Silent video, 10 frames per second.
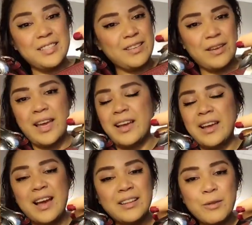I, hey,
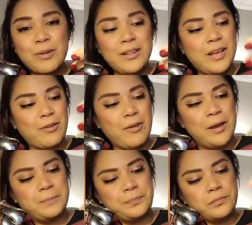I like what I like,
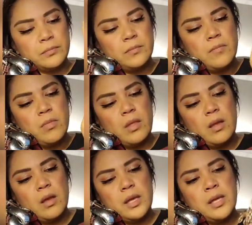right?
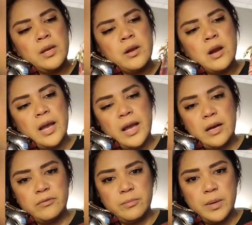Here I
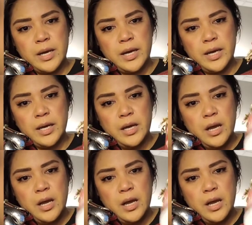have my